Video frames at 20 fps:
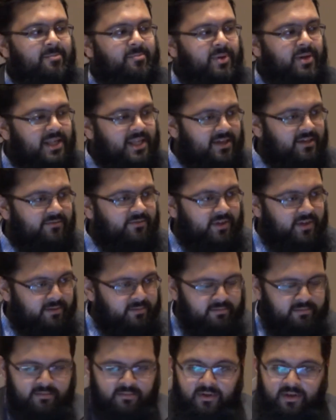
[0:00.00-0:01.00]
I believe
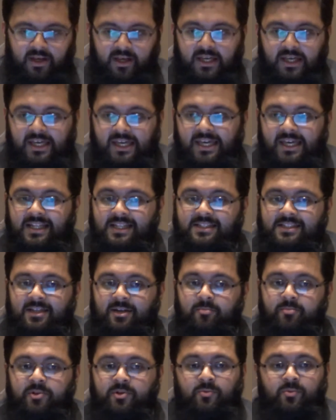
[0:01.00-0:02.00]
him in
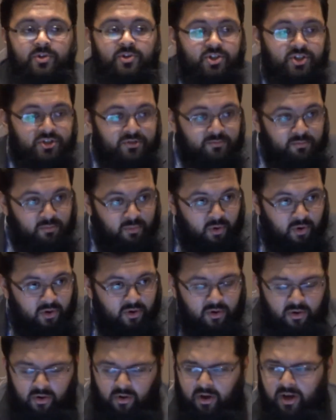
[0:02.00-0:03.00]
something which is
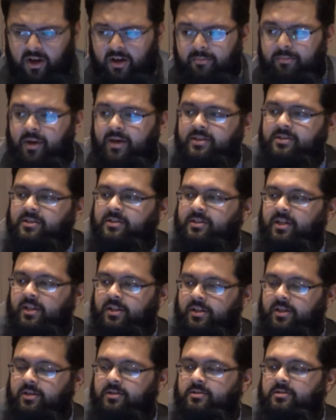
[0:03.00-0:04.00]
more
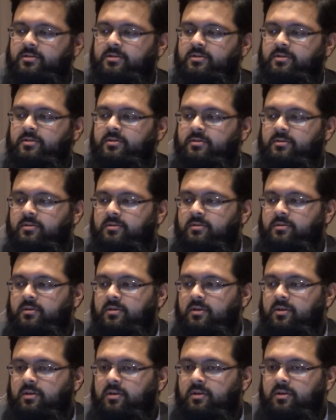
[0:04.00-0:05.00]
amazing than this.
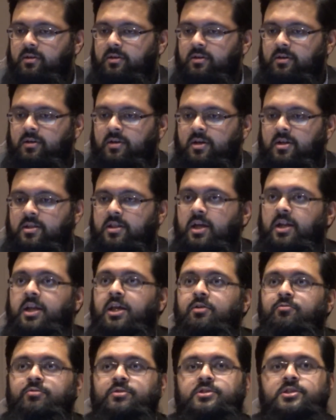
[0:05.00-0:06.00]

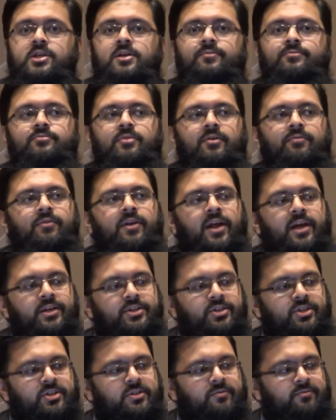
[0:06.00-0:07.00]
Then he received
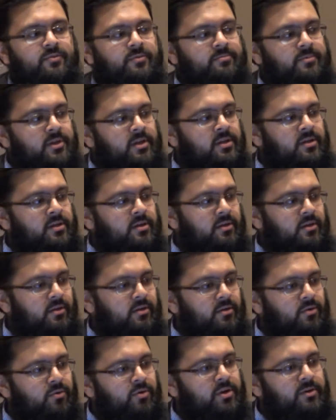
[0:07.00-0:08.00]
revelation from the
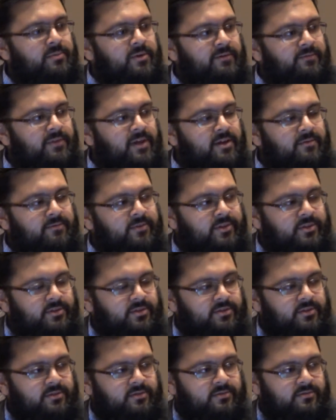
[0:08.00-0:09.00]
Lord above the
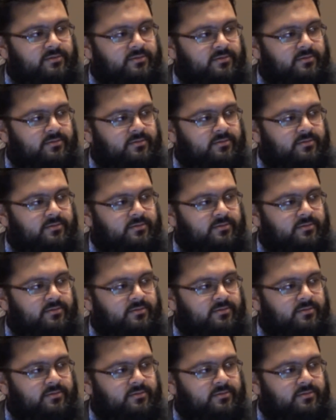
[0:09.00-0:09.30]
heavens.